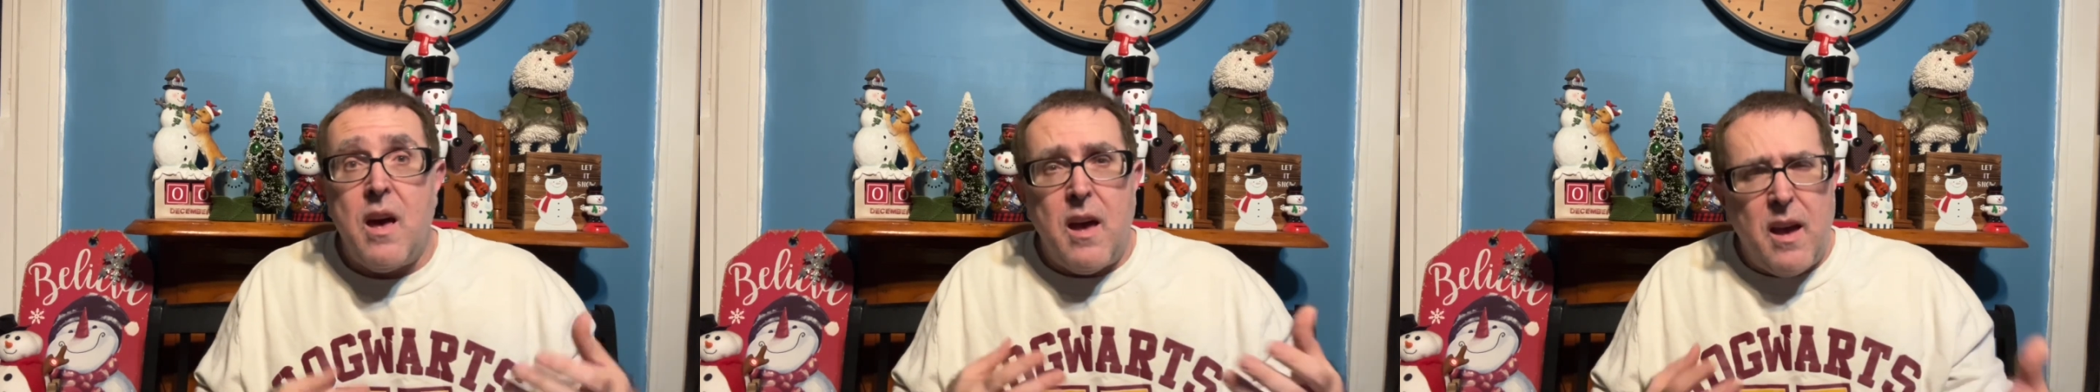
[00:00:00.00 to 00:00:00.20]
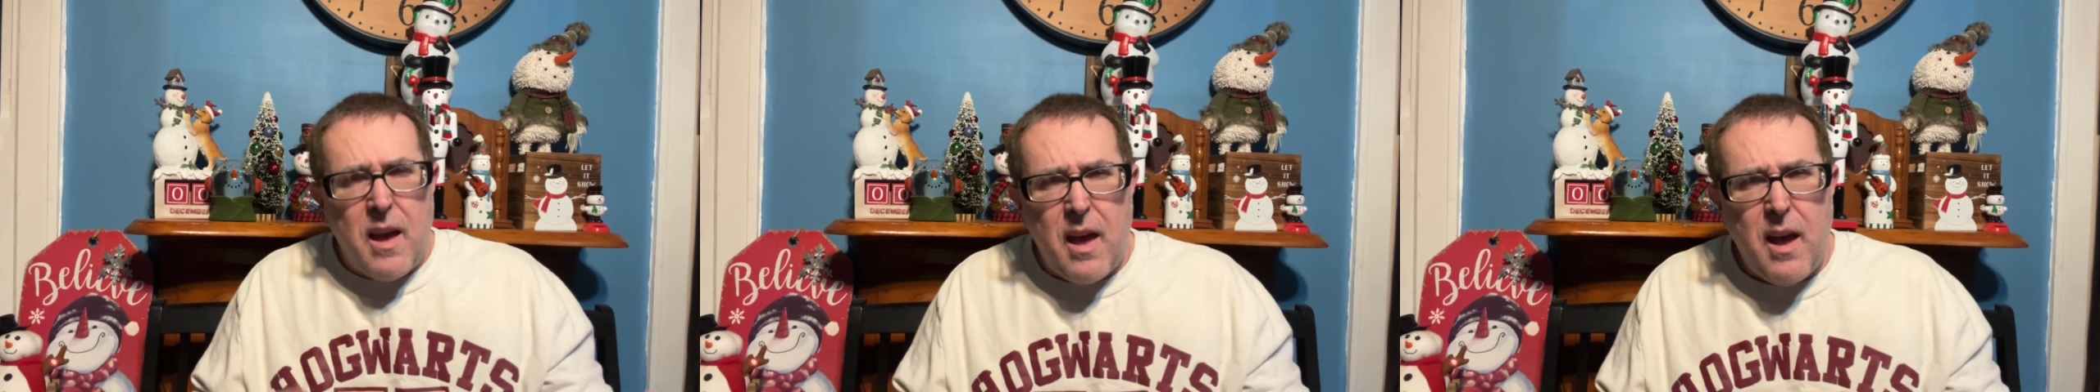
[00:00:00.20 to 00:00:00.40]

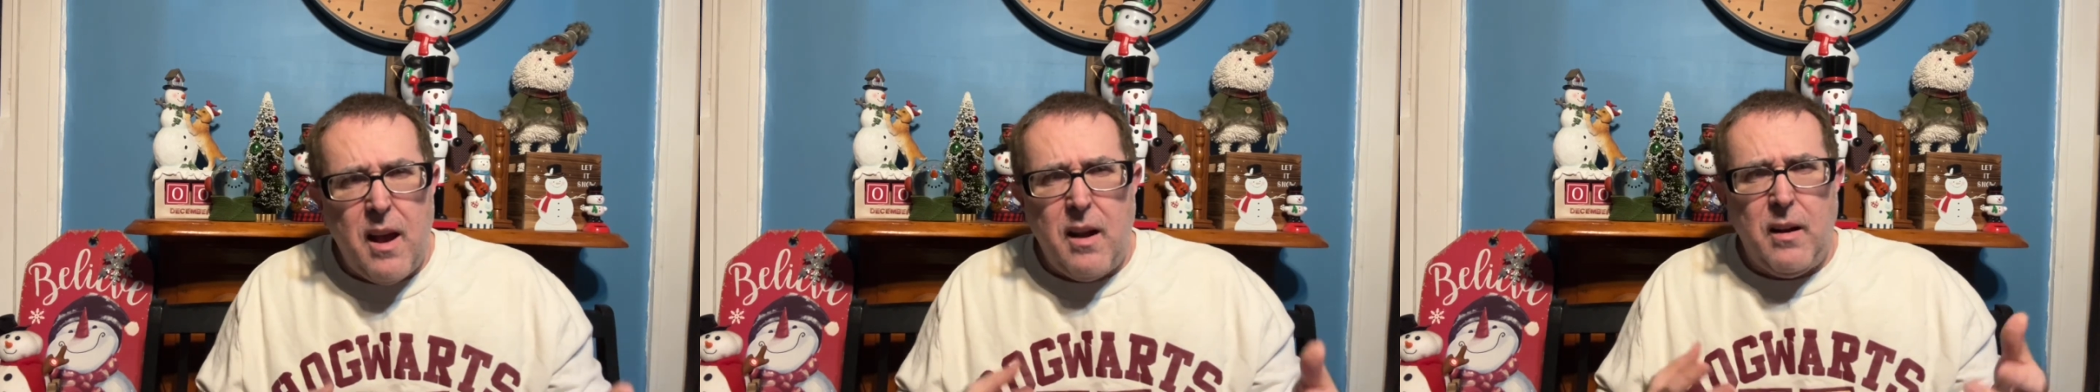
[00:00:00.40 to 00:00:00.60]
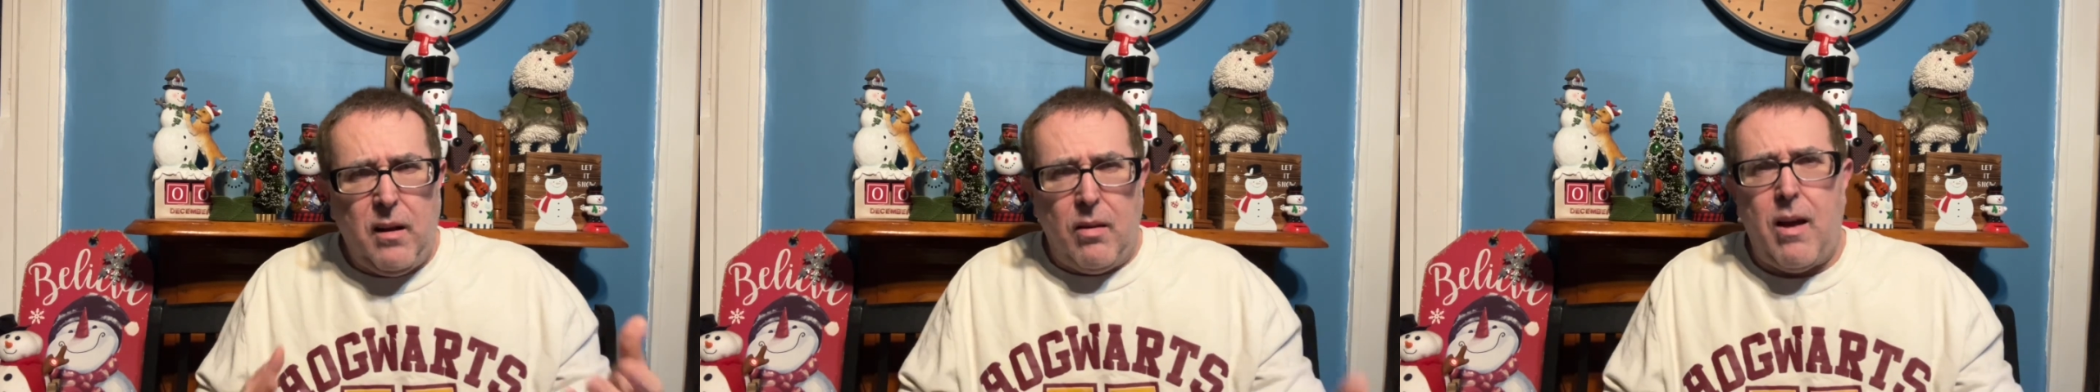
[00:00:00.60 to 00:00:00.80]

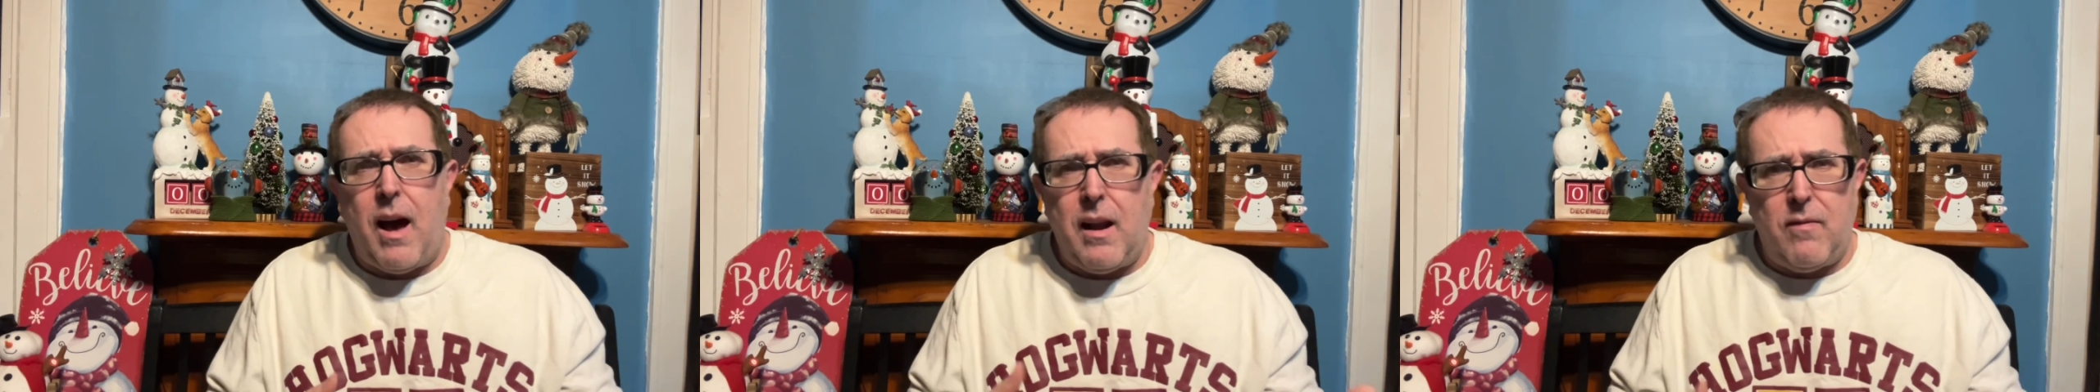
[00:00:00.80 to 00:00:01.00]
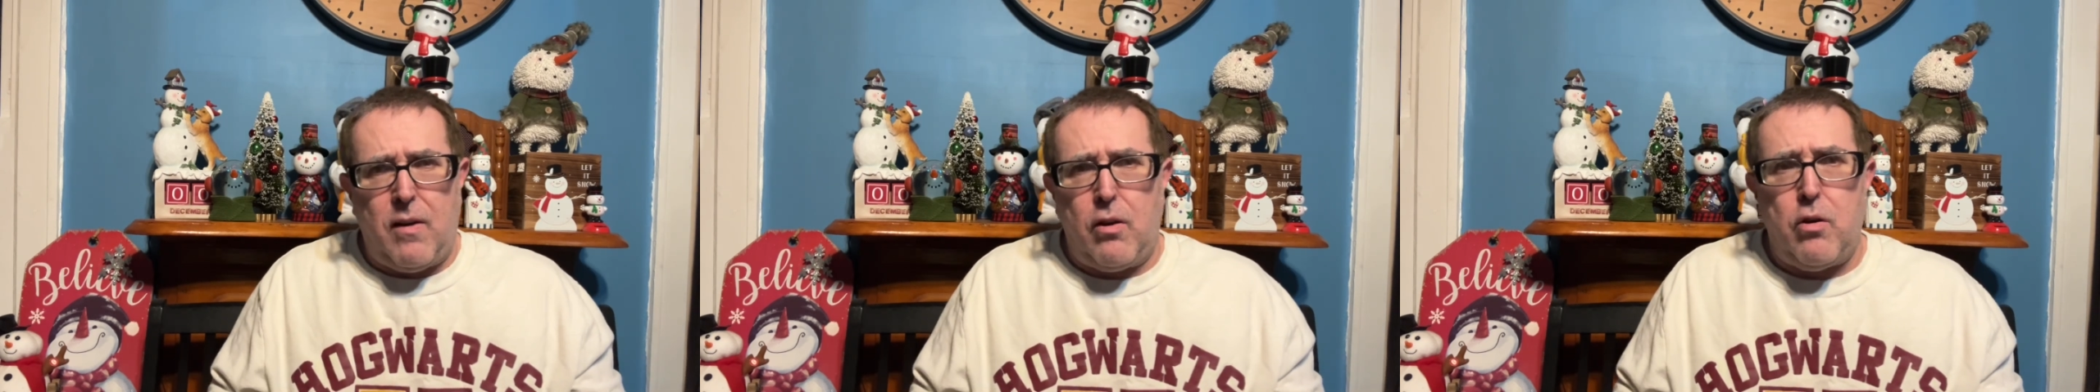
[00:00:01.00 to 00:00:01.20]
And a lot
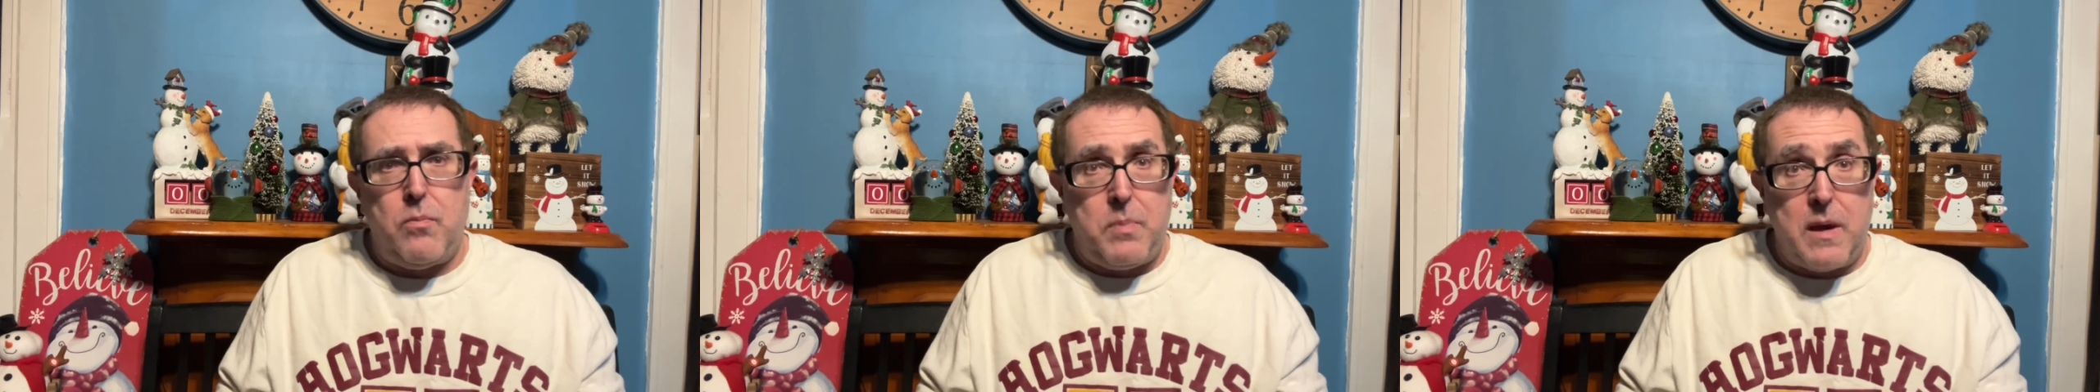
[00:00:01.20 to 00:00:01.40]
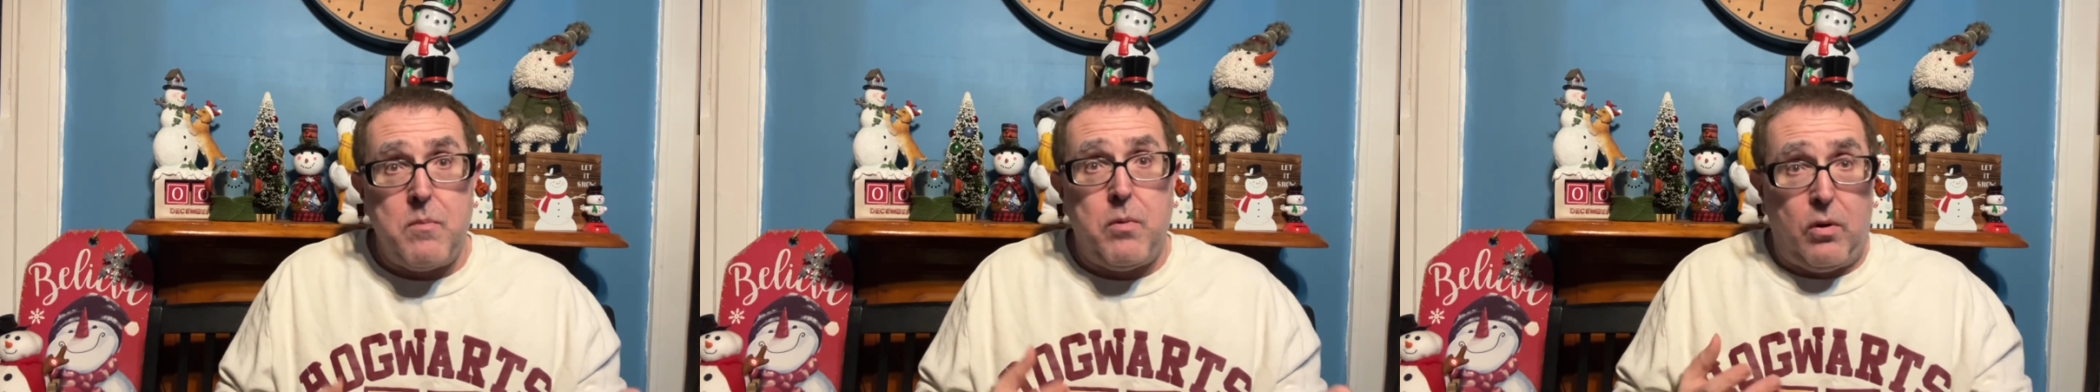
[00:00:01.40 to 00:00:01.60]
of other
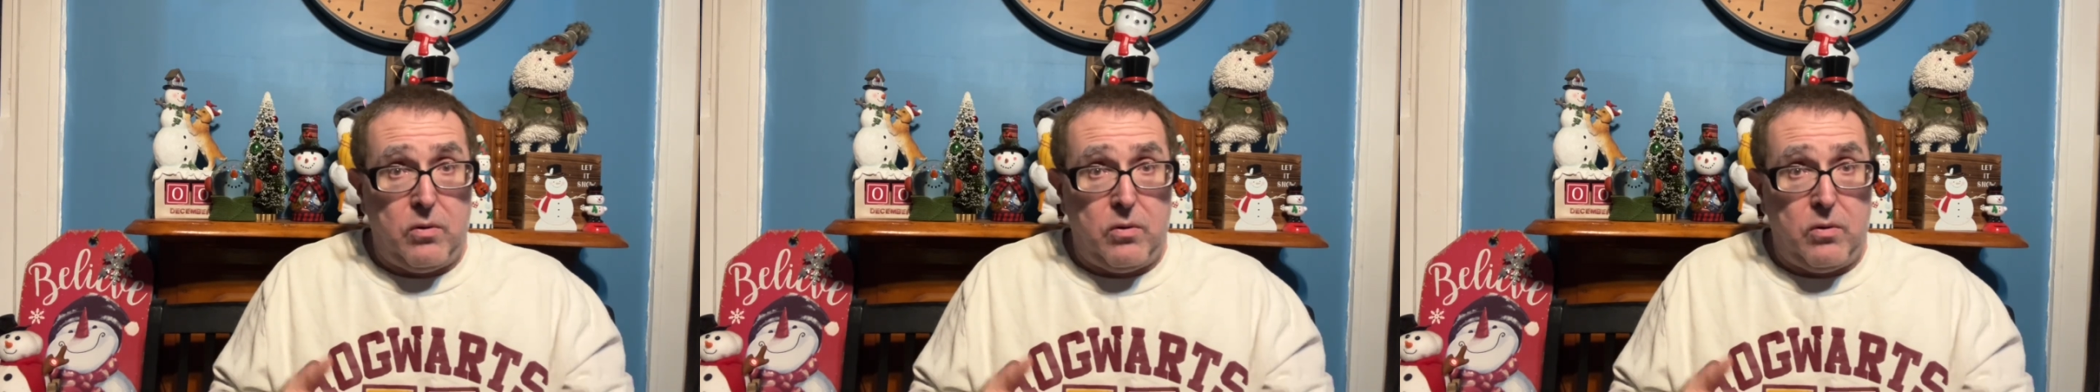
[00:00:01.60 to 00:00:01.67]
people